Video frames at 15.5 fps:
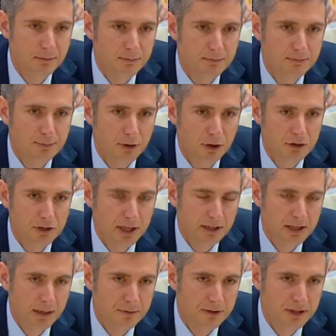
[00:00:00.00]
a
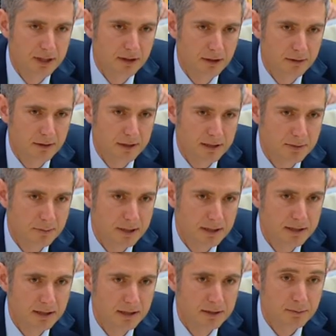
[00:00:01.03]
project captured in the Threatened
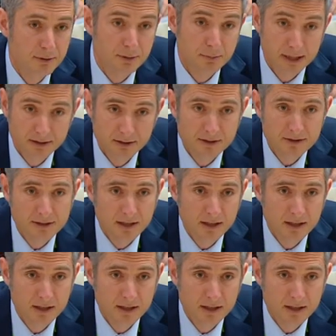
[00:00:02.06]
Species Prospectus,